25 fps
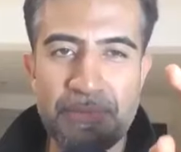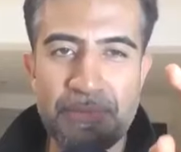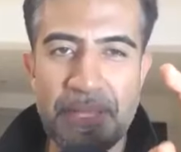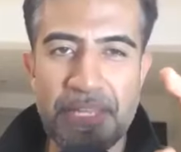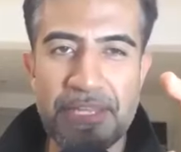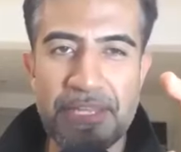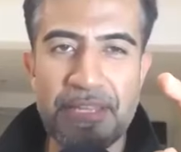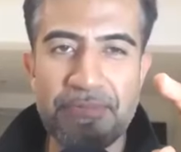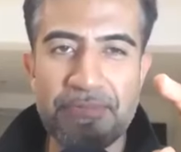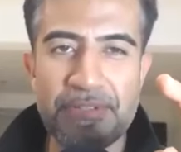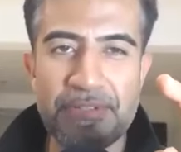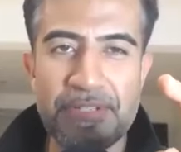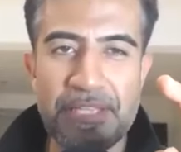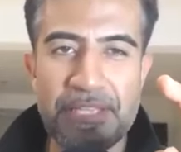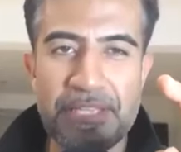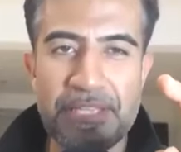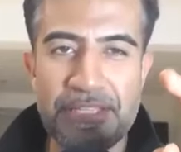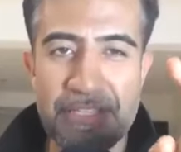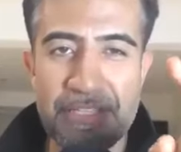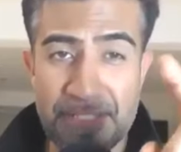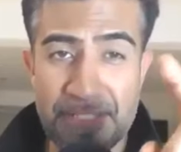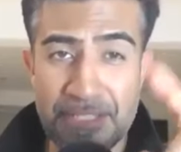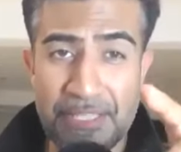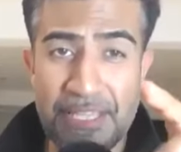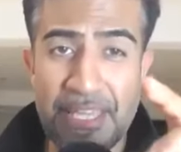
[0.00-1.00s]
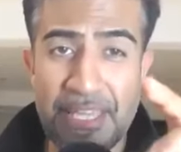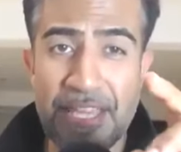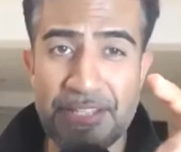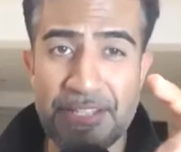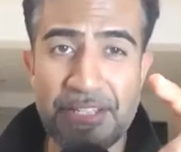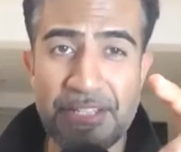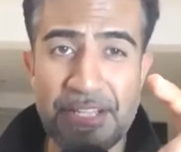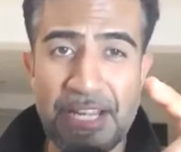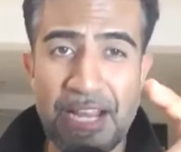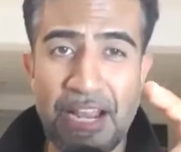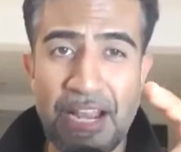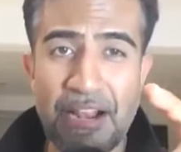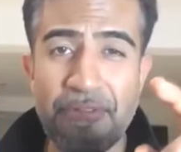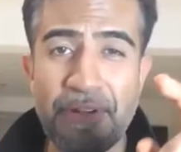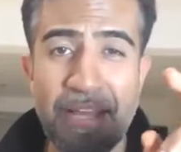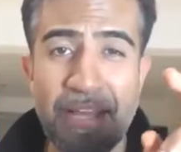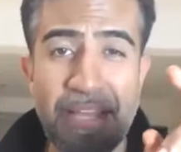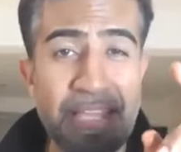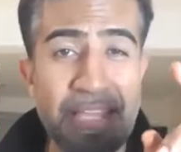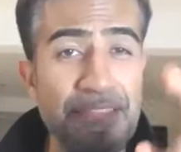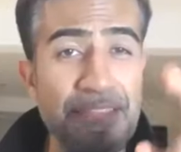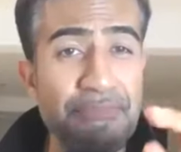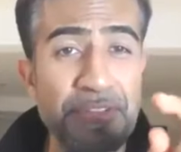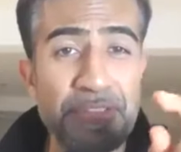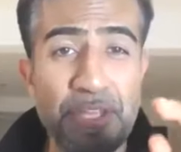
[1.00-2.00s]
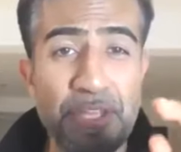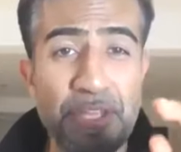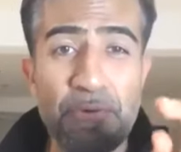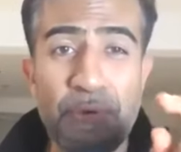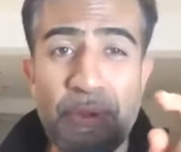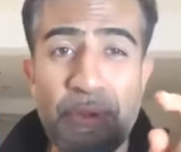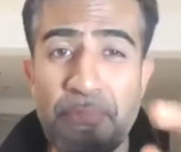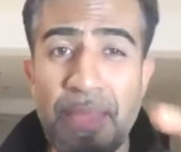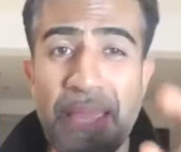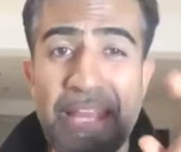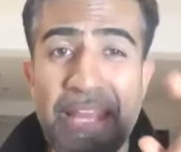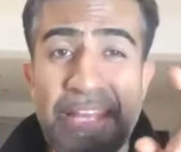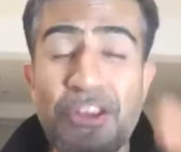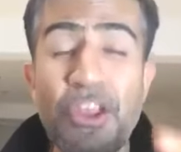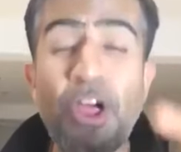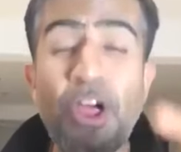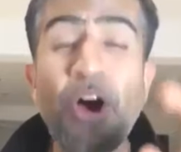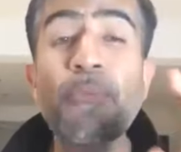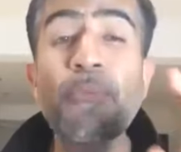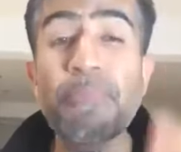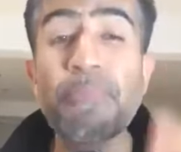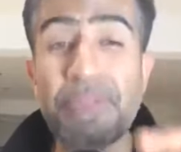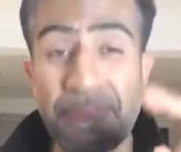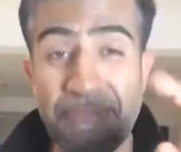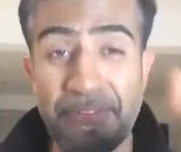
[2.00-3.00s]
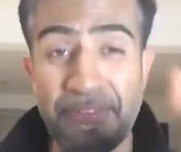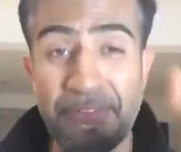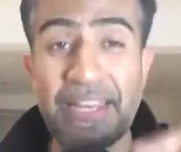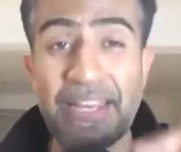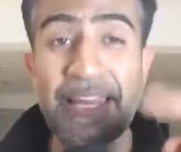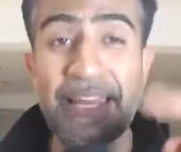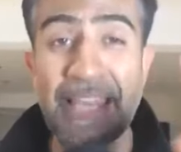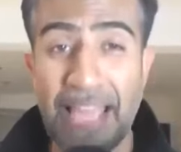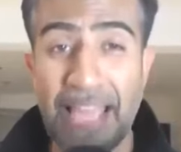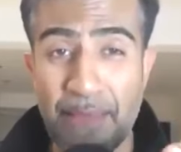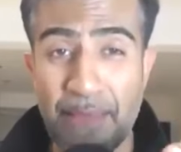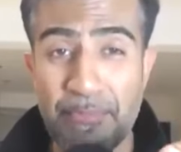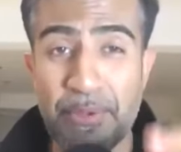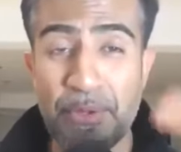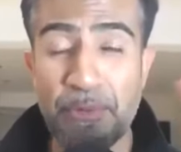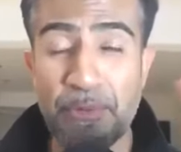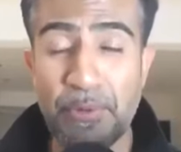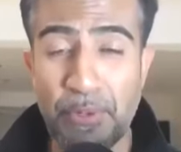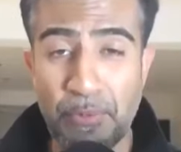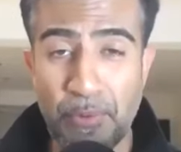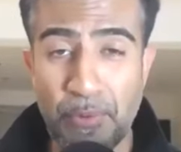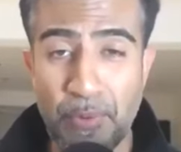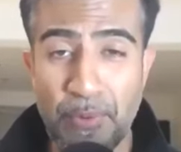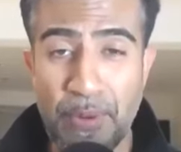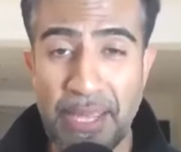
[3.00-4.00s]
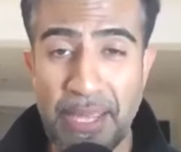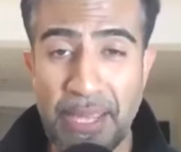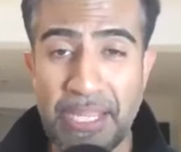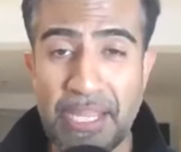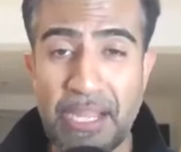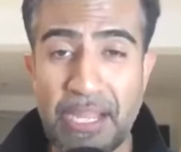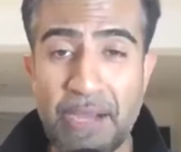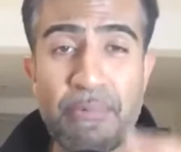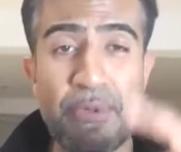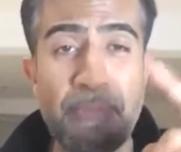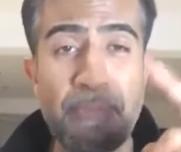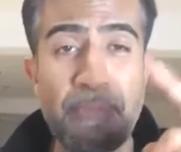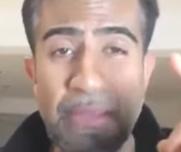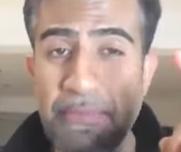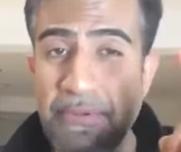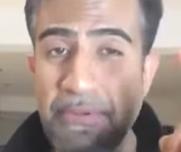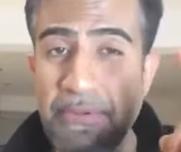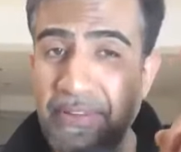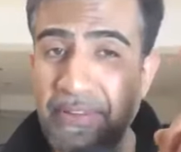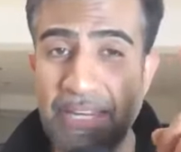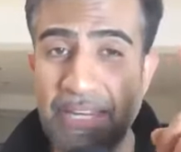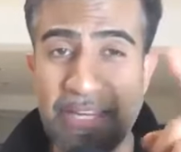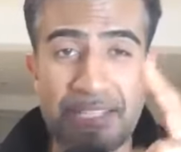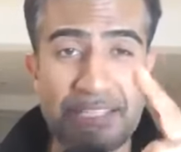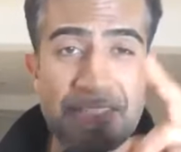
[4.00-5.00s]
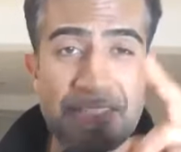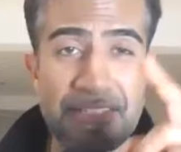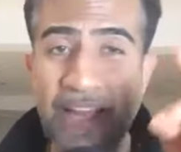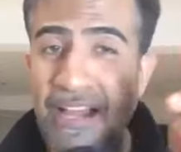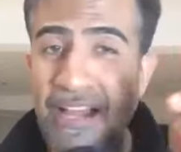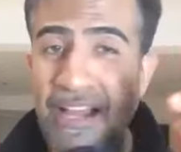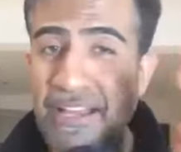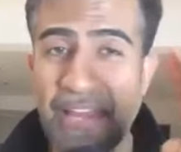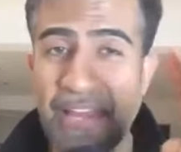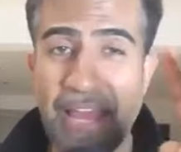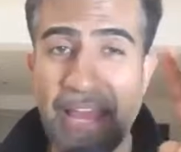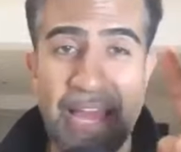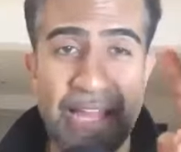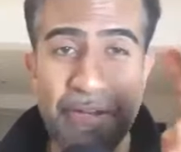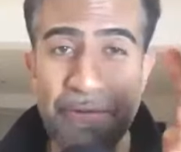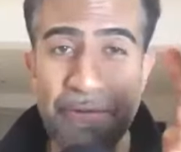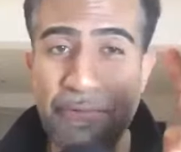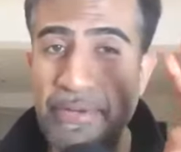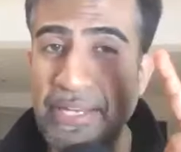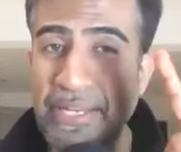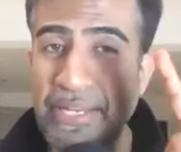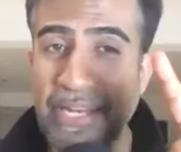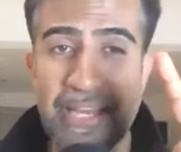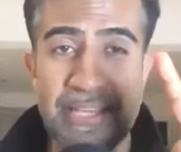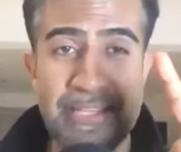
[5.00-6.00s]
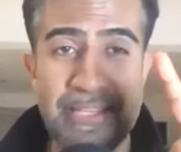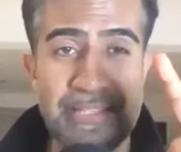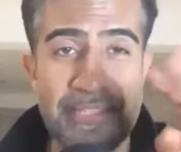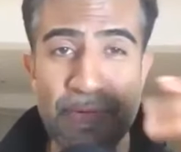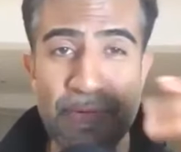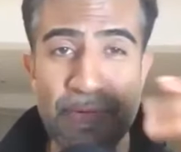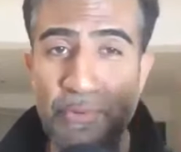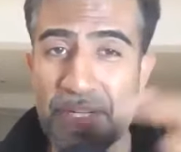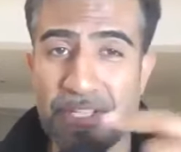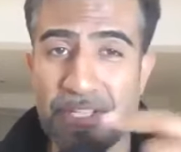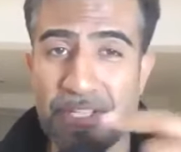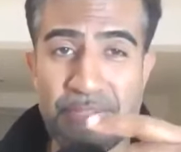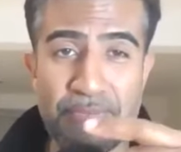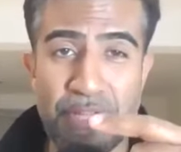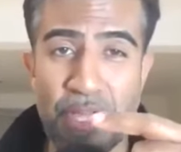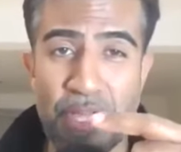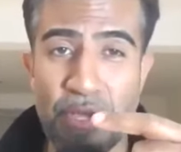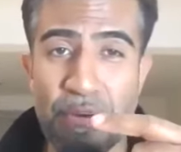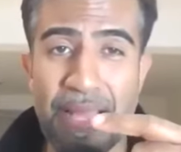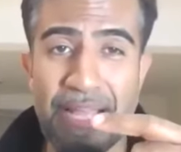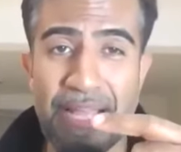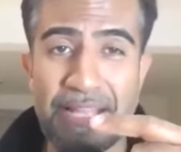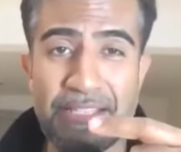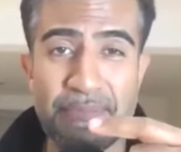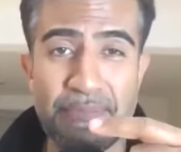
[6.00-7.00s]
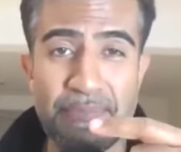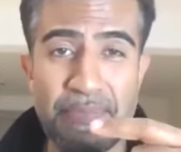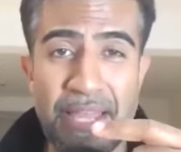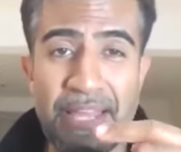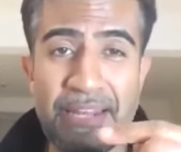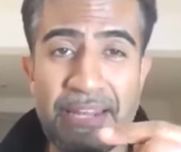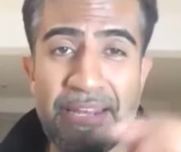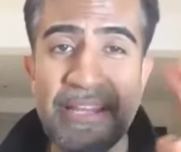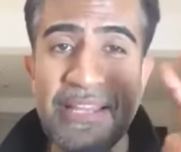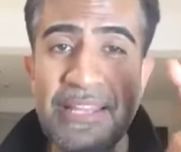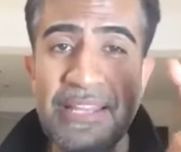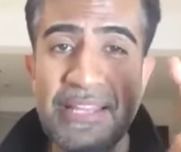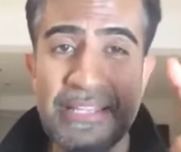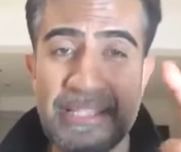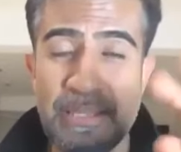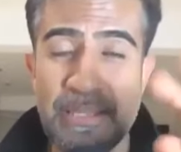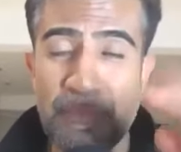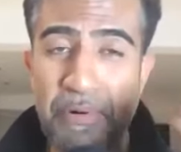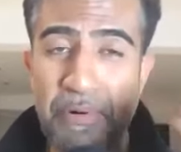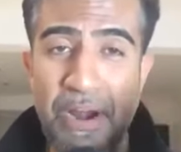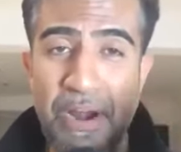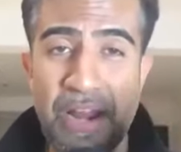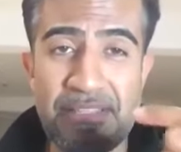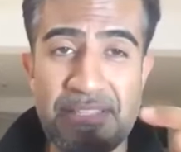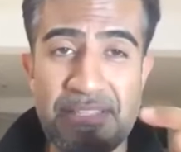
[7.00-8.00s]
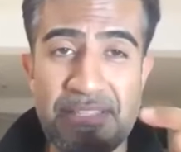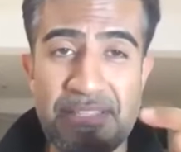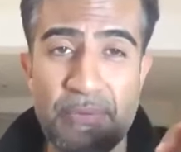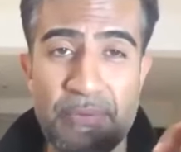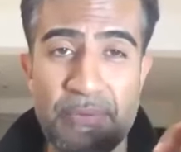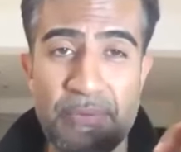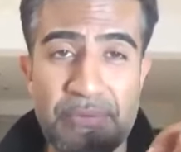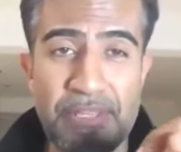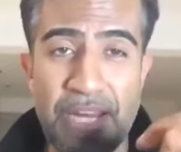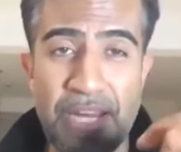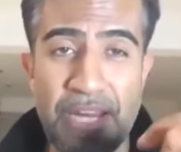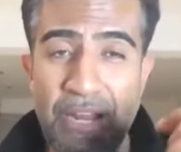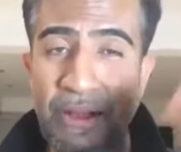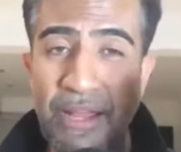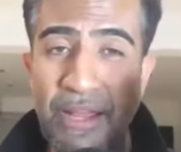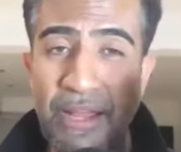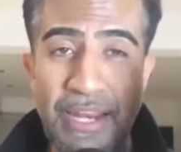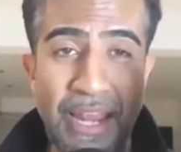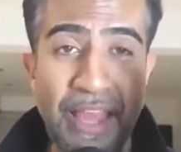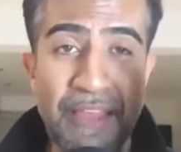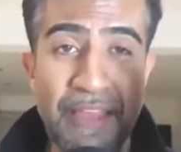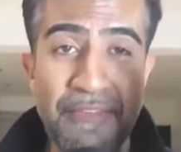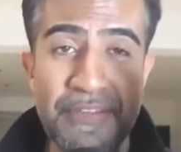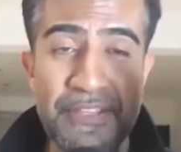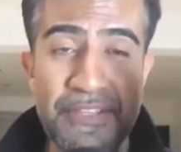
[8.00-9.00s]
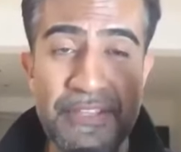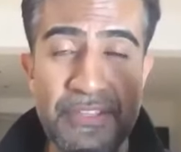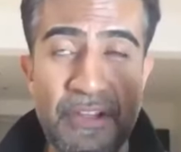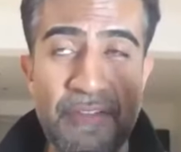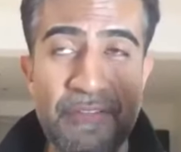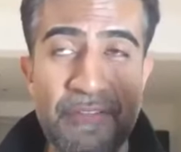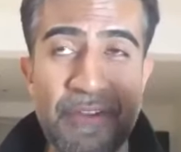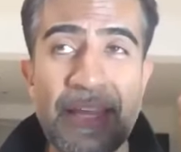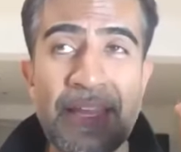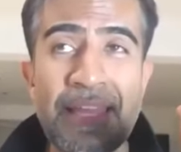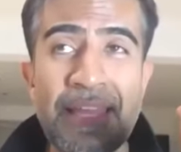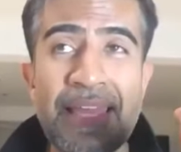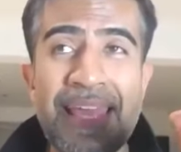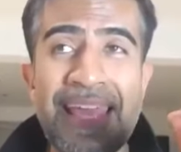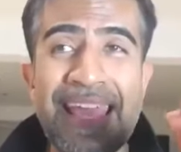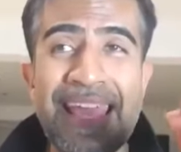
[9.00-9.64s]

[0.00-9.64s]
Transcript: clarify, even though we may not be feeling happy when we wake up, we may be feeling tired, angry, lazy, want to go back to bed, depressed that, you know, our life is over.